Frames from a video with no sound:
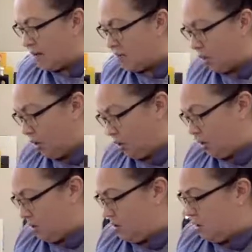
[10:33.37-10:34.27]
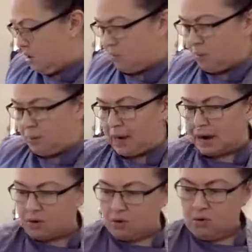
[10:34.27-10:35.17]
I burn
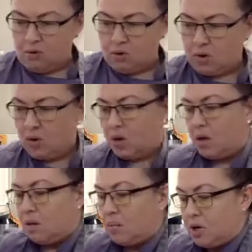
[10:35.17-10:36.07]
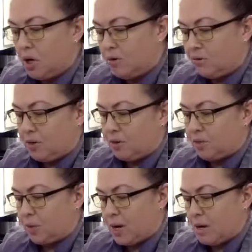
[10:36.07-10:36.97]
poblano, but not for this
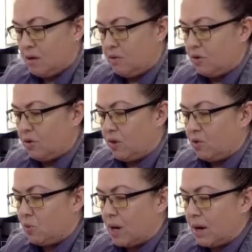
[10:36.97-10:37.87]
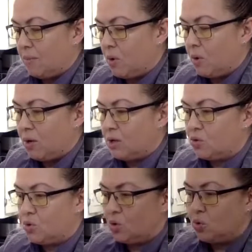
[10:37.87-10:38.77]
one. For this one, I'm going
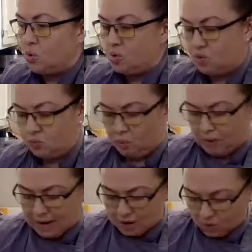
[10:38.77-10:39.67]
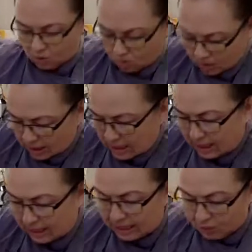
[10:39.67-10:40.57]
to use poblano
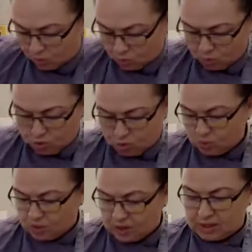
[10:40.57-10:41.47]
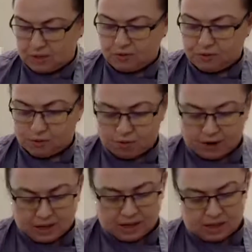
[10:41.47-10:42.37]
like I would use it for
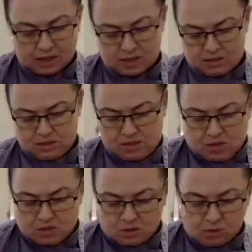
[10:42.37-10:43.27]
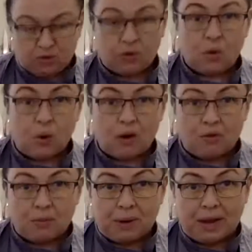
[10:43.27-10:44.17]
fajitas. So if you
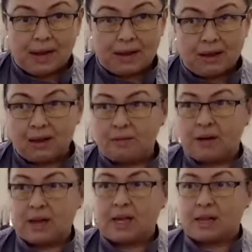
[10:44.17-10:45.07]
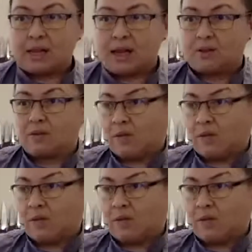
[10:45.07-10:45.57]
ever make fajitas,